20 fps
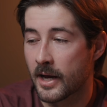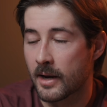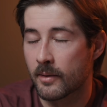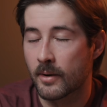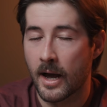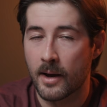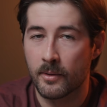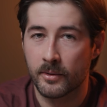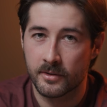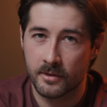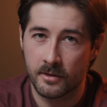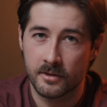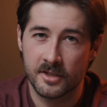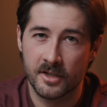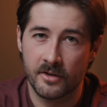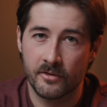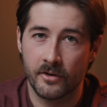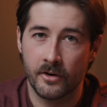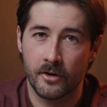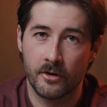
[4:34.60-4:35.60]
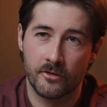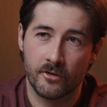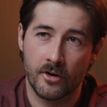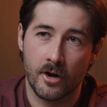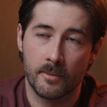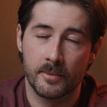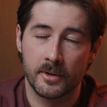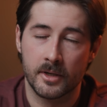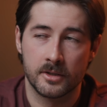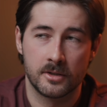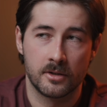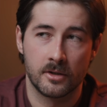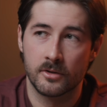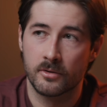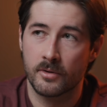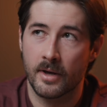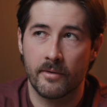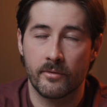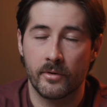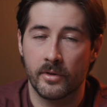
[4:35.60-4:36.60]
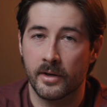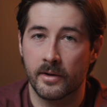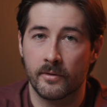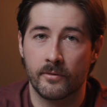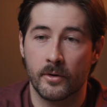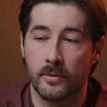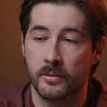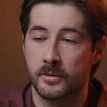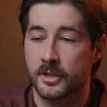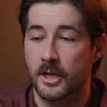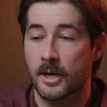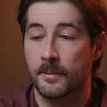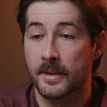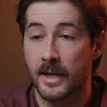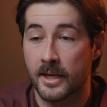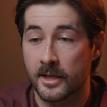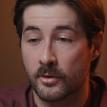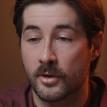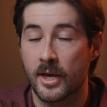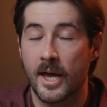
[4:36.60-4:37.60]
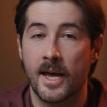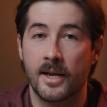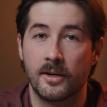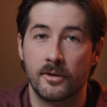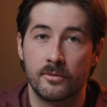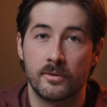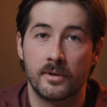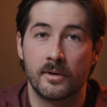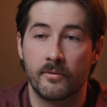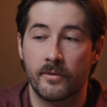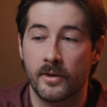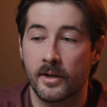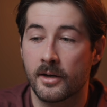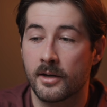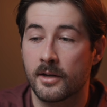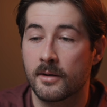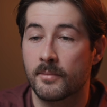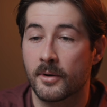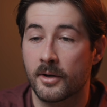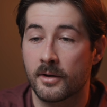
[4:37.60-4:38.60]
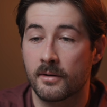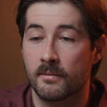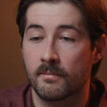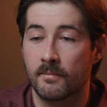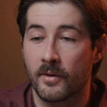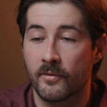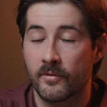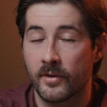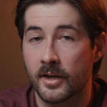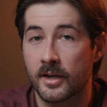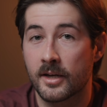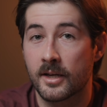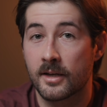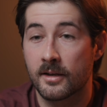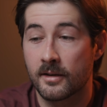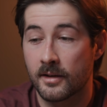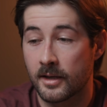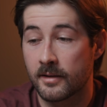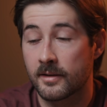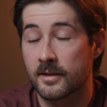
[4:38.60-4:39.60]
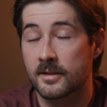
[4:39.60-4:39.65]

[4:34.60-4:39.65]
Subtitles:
I would consider it a draw because you can do everything in Photoshop that you can do in Affinity, but Affinity in